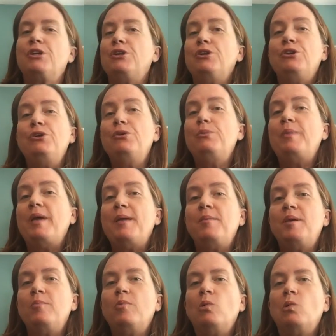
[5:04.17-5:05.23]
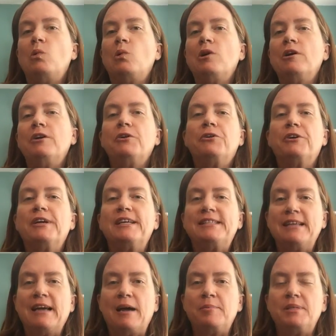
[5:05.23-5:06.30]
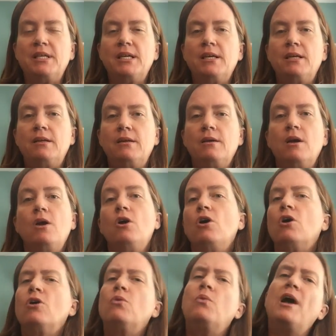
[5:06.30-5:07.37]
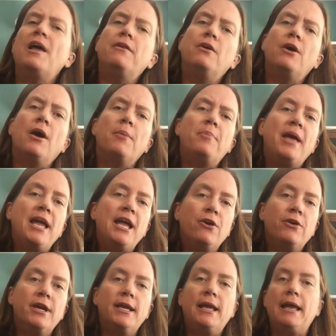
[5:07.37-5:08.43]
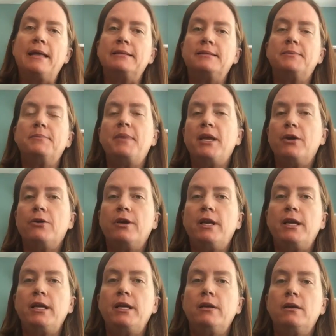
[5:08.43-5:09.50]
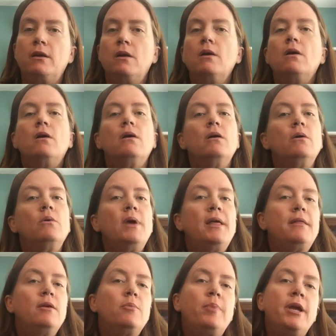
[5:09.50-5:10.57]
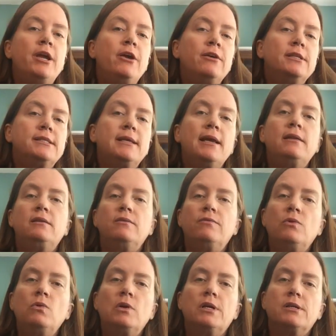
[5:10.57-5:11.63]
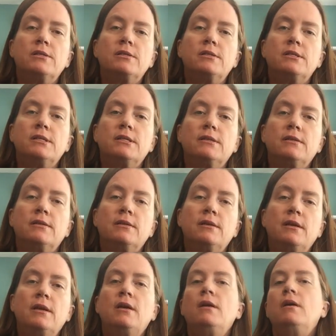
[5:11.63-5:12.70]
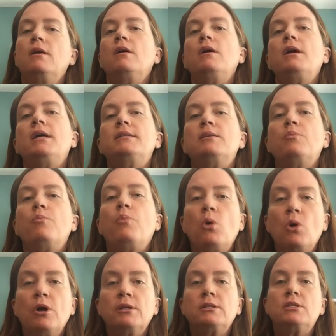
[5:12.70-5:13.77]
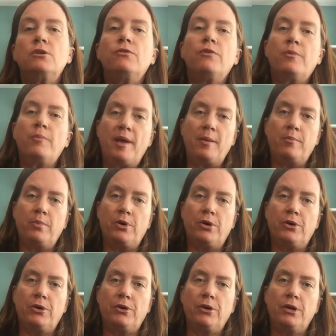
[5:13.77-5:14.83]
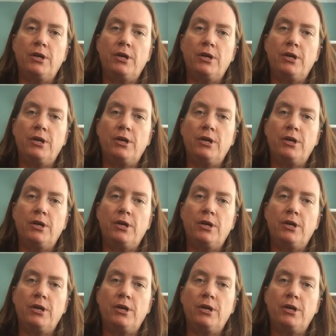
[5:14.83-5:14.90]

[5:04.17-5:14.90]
a new baby born or adopted, or whether a parent gets married, or whether parents get divorced. It's important to remember